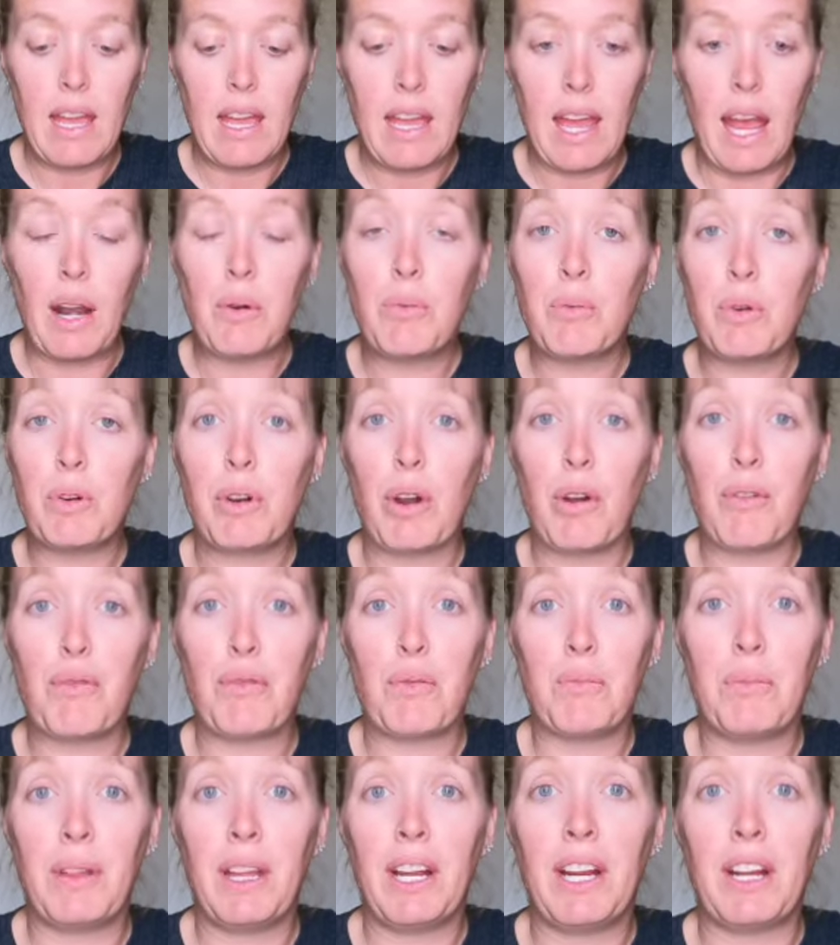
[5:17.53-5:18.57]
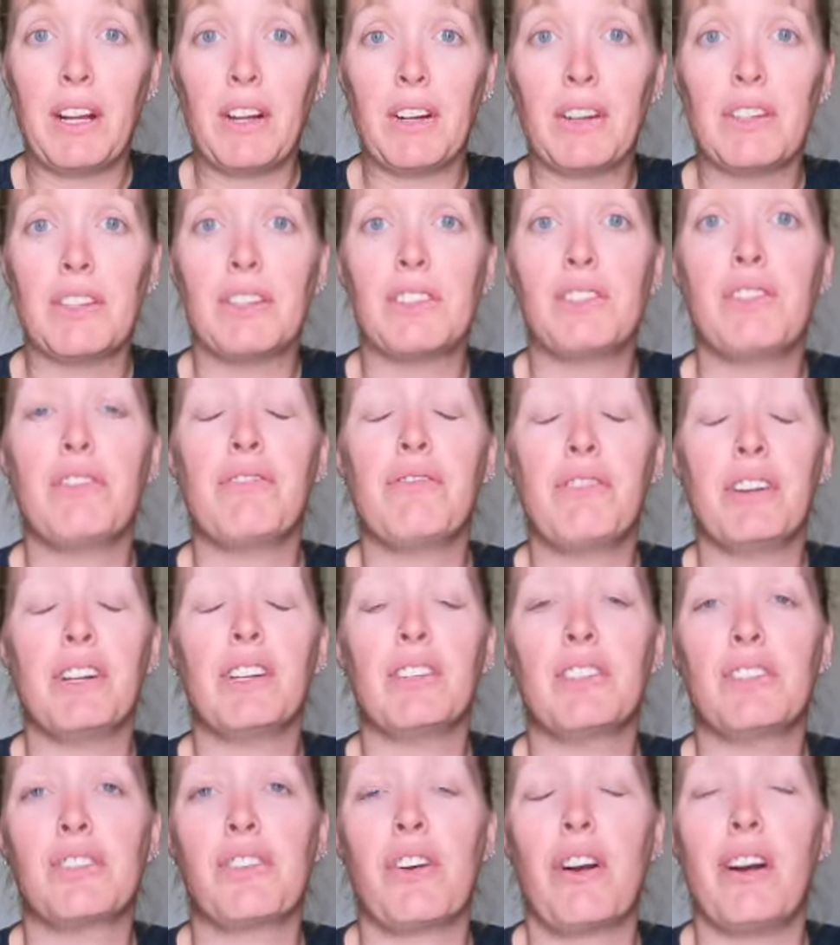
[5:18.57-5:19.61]
And we'll go from there. So
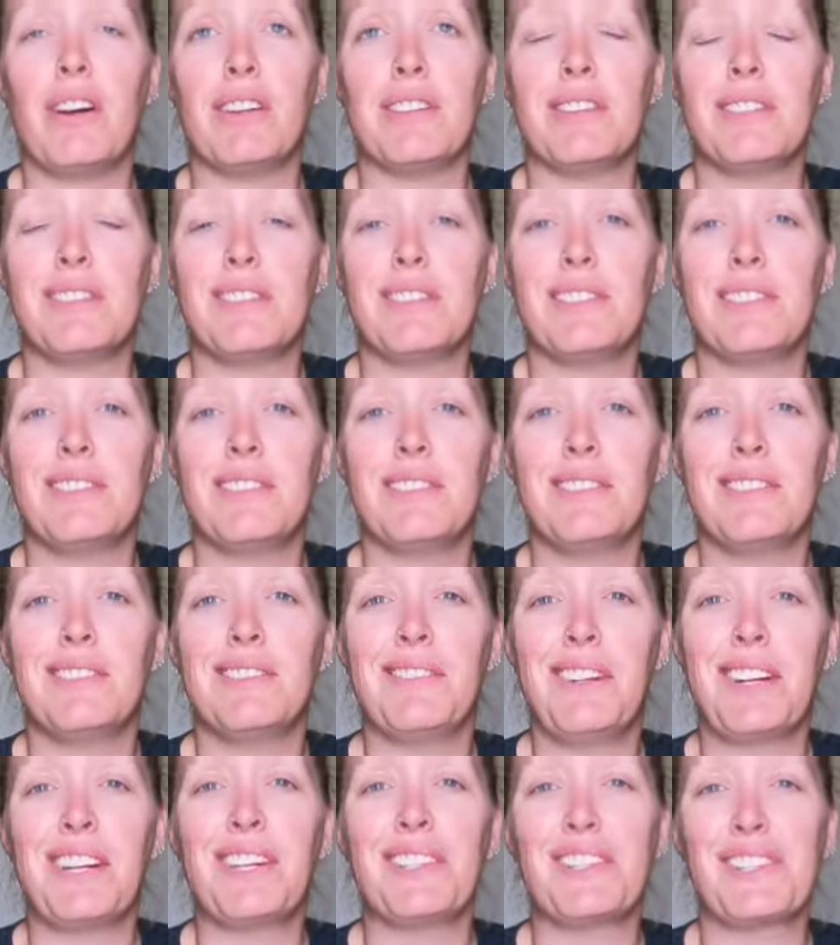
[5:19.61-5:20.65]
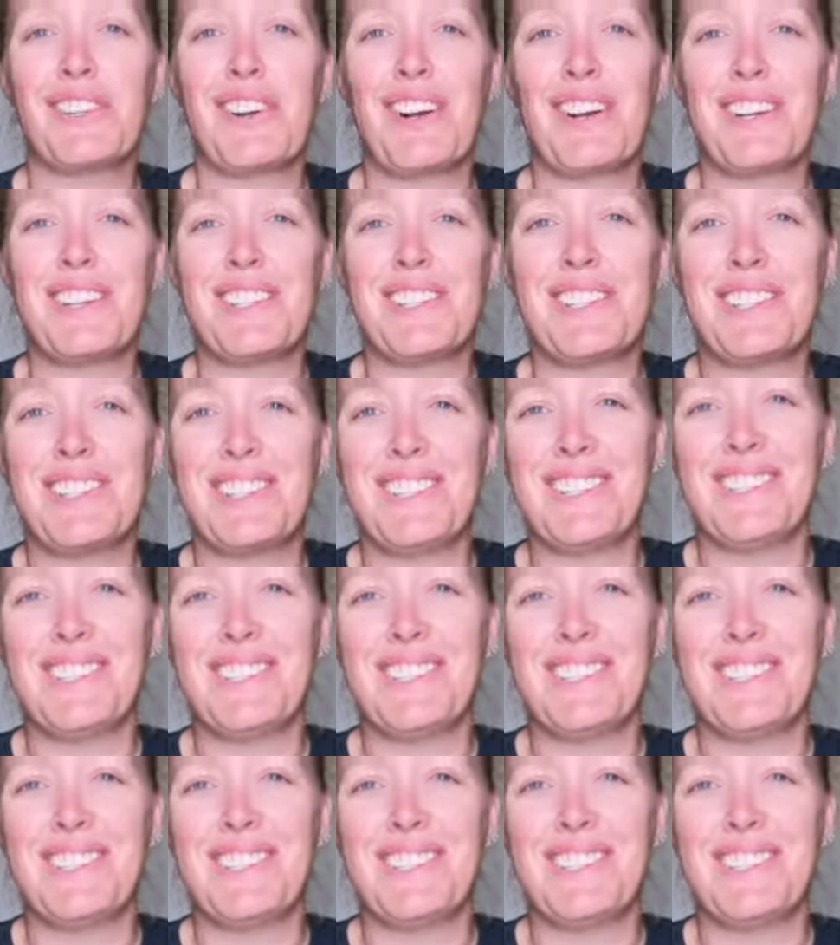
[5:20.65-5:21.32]
fingers crossed. Fingers crossed.